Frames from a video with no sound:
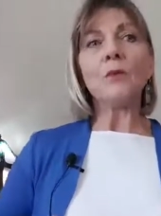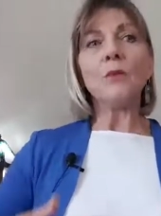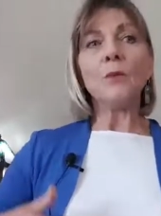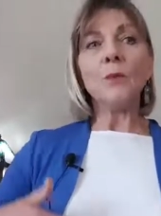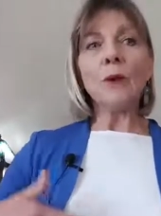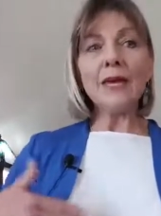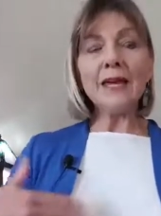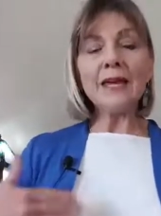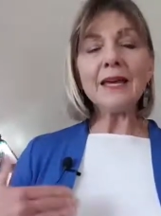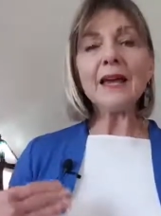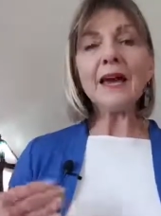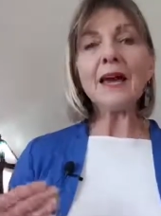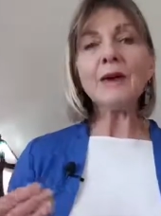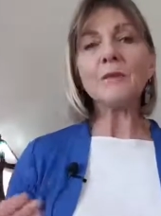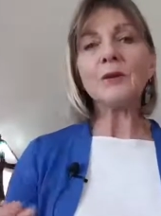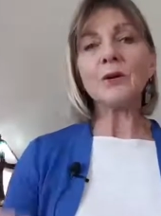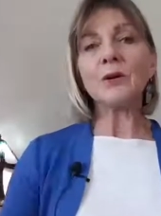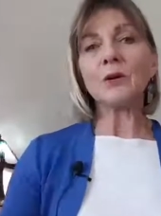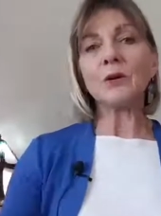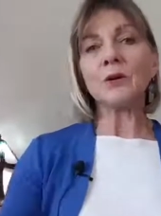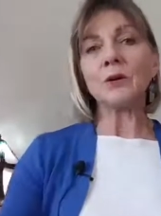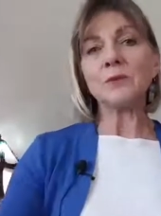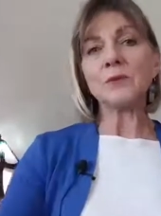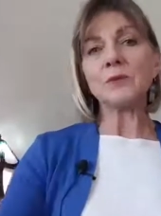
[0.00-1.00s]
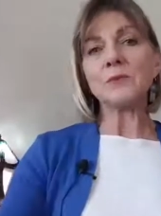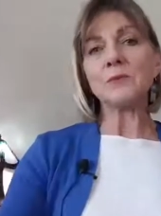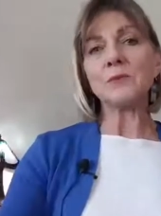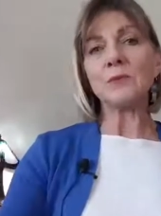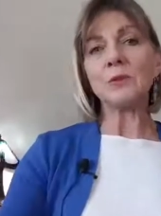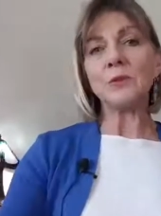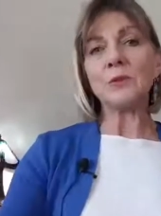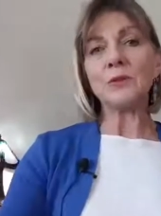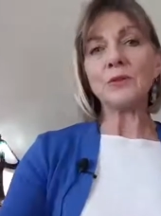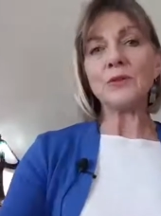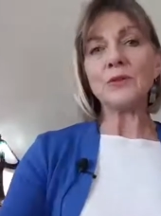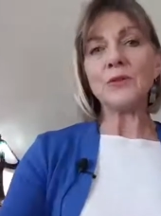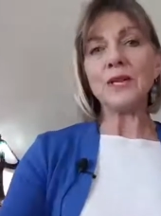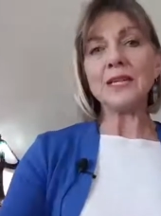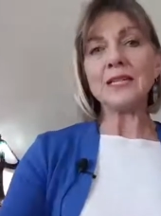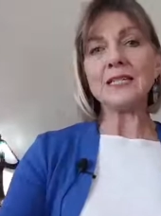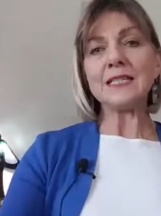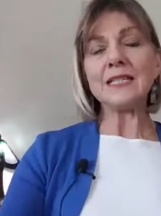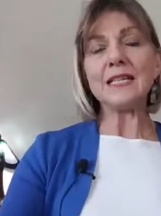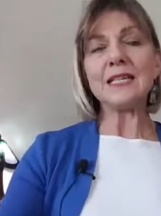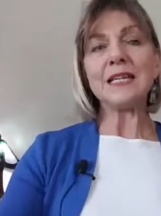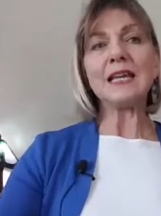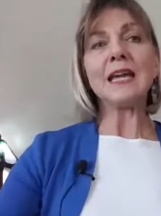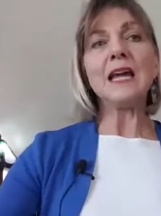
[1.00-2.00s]
We come across more
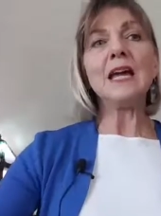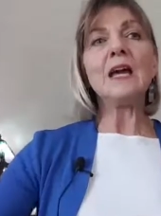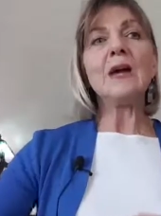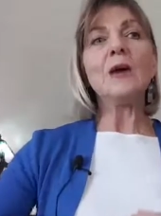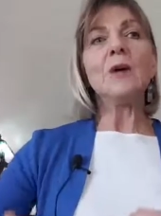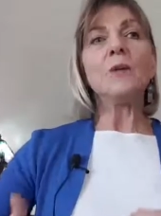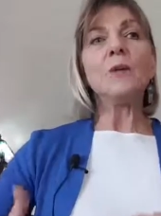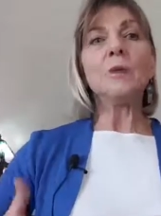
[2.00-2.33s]
authentic.